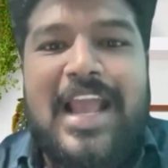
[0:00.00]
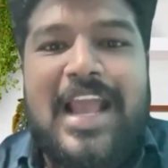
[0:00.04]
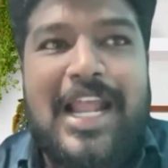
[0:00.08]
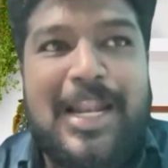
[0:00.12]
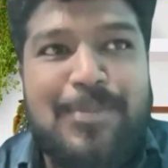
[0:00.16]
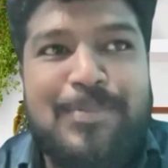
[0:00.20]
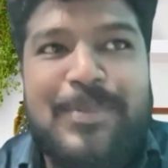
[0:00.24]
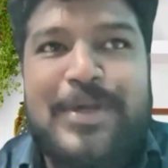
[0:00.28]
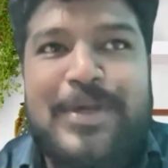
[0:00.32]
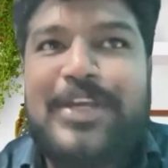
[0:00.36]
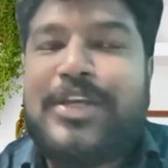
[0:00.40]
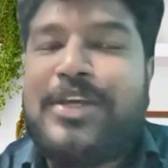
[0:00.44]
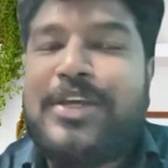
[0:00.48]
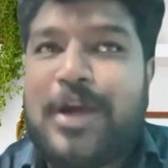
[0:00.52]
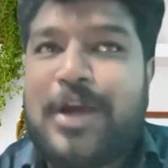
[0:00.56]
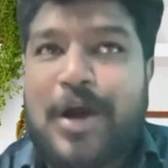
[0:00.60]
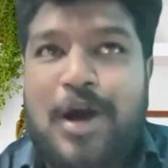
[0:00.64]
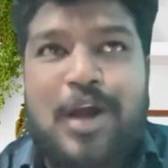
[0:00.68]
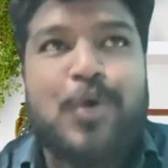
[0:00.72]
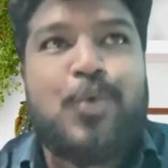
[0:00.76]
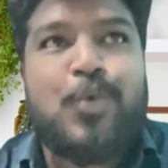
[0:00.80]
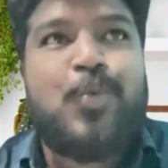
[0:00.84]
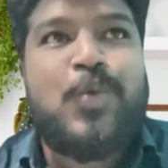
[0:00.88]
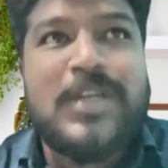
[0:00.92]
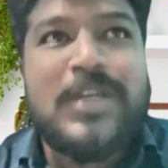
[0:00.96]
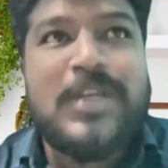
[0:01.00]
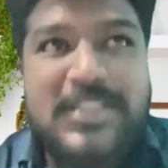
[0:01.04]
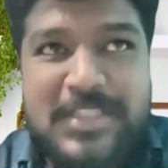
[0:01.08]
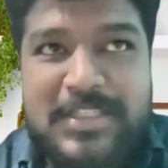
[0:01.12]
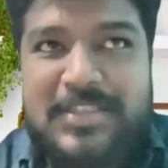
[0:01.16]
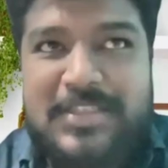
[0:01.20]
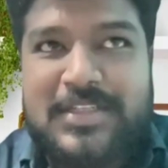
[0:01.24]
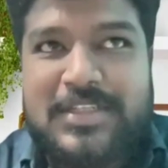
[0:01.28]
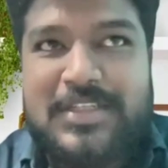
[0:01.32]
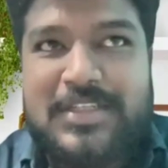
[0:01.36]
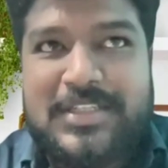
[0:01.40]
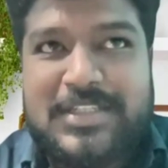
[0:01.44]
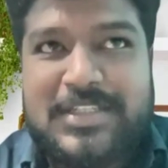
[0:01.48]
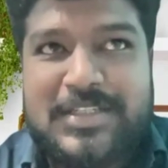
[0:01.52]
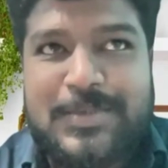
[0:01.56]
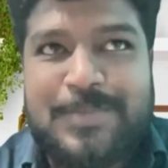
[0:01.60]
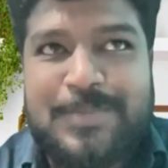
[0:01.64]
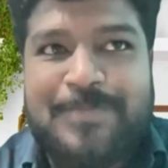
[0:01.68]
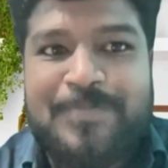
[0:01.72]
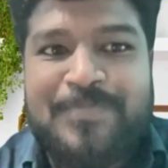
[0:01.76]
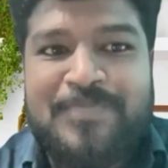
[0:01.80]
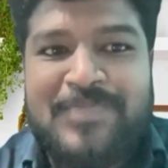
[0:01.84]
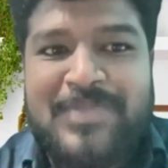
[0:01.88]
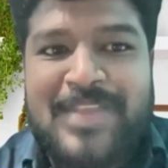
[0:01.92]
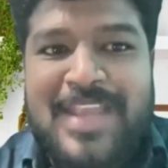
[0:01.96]
helping your visitors,
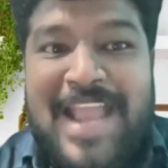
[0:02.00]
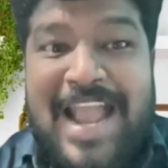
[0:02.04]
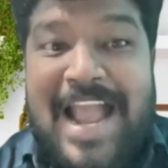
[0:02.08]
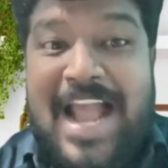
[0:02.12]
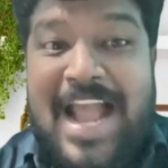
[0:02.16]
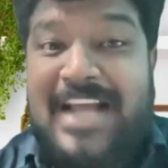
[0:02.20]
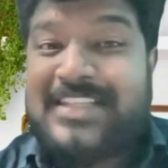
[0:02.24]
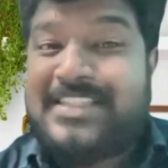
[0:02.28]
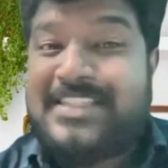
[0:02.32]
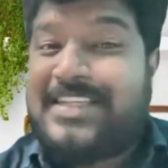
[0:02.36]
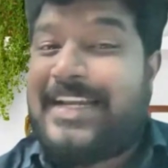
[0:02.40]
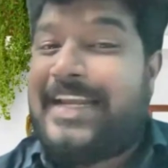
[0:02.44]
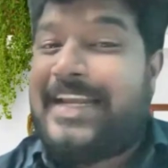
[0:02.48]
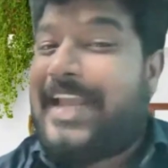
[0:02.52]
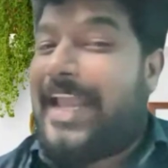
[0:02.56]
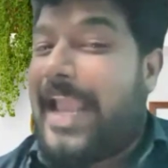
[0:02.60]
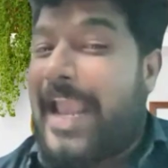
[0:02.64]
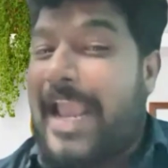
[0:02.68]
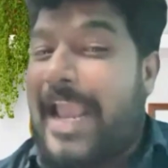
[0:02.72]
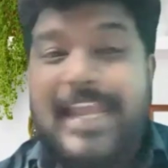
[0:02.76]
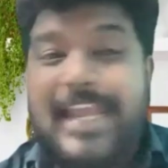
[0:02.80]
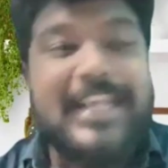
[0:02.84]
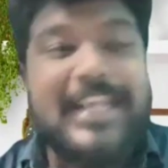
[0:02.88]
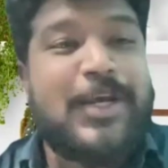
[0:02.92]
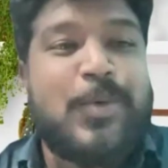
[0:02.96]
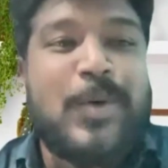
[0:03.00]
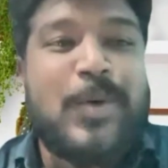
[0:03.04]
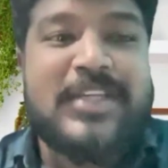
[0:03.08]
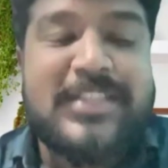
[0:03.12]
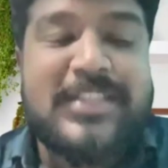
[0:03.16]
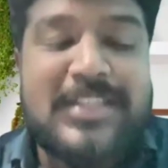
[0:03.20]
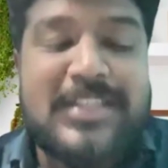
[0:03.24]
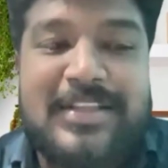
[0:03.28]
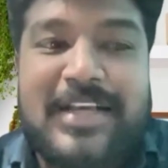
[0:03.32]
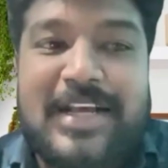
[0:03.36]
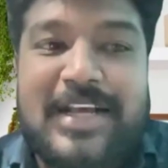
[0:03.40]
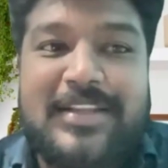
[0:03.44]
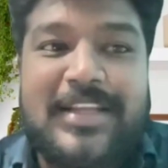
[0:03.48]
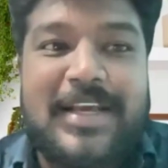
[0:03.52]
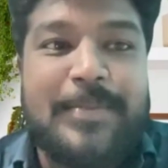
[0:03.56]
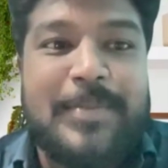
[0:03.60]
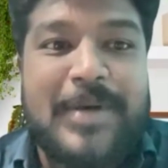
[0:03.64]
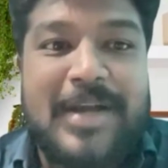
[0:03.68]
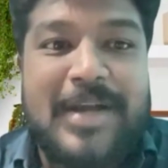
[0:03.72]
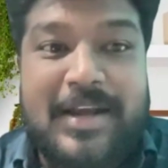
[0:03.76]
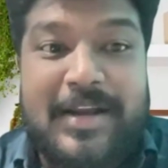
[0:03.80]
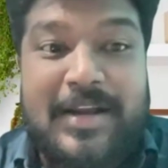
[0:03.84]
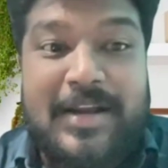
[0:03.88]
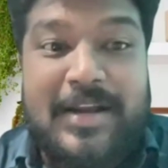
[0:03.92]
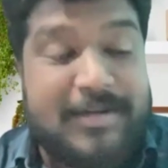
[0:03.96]
answering any question that they
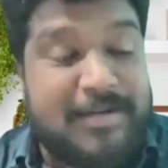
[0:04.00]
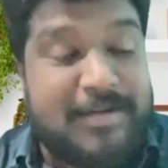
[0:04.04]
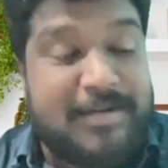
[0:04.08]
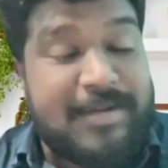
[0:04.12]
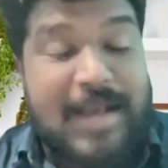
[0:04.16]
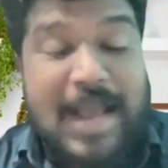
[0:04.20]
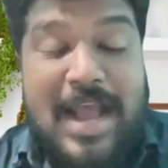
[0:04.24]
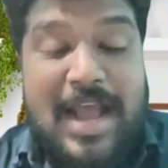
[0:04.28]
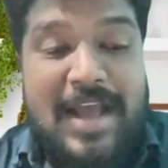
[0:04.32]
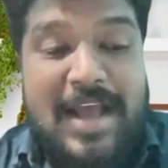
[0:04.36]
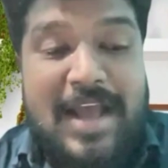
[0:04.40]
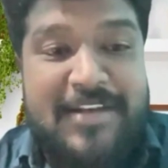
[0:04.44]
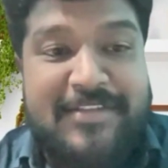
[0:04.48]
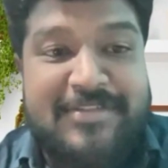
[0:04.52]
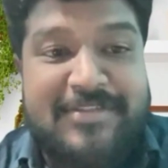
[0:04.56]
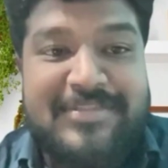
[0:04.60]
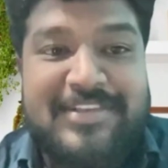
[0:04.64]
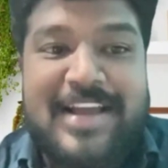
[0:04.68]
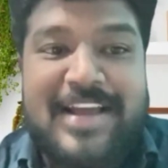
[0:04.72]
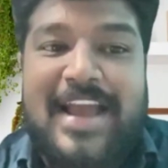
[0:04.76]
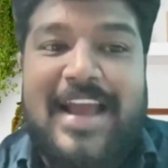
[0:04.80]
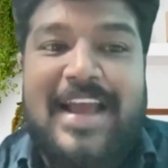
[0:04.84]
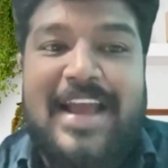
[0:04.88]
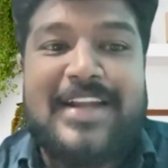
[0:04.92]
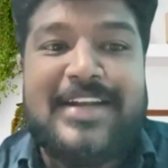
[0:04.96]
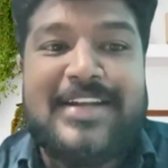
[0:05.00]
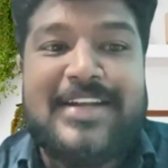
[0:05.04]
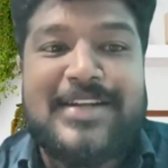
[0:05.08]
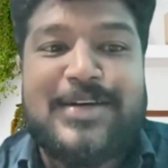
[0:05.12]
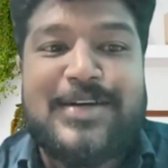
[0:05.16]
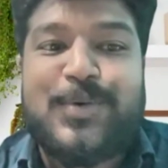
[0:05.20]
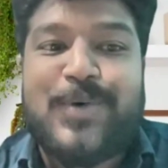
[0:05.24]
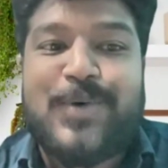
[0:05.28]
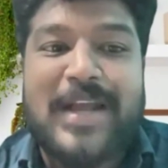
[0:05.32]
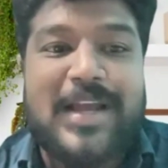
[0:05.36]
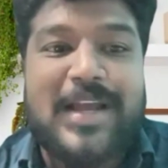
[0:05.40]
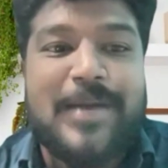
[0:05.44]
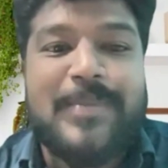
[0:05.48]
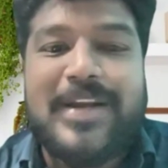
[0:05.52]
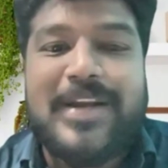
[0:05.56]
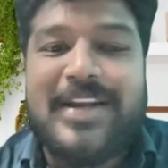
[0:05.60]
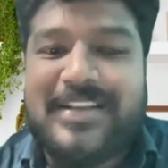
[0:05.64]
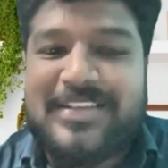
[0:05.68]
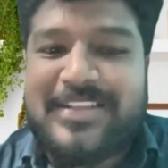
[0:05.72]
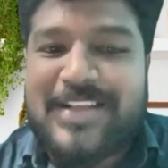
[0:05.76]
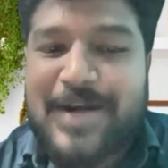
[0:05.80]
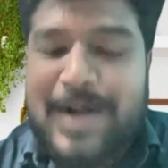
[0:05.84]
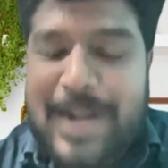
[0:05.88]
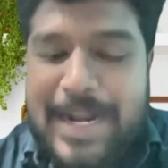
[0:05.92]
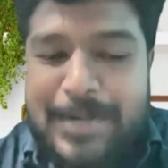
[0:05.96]
may have, and
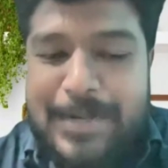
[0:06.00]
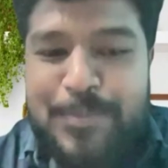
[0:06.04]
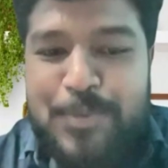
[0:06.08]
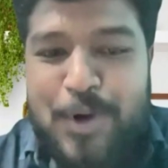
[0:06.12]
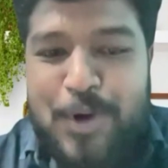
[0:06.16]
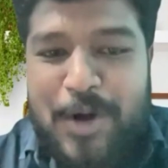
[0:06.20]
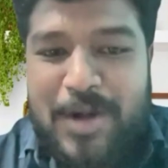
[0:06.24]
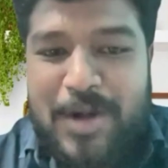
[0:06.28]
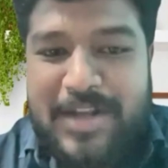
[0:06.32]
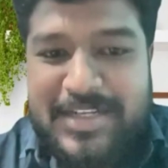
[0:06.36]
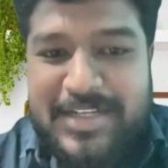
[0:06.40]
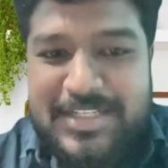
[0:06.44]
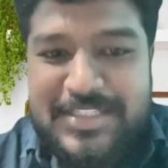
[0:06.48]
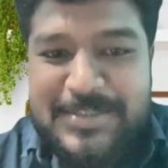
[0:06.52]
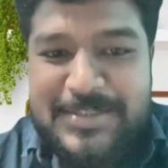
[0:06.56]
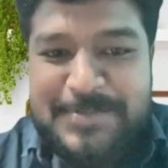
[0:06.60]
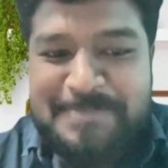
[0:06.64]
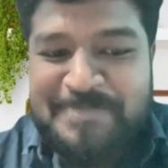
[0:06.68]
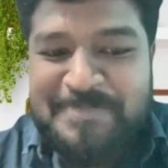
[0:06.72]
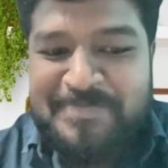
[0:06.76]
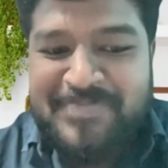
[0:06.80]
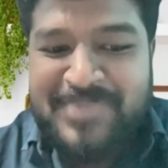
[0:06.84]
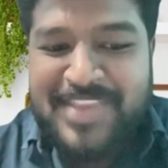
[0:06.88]
recommending the right products.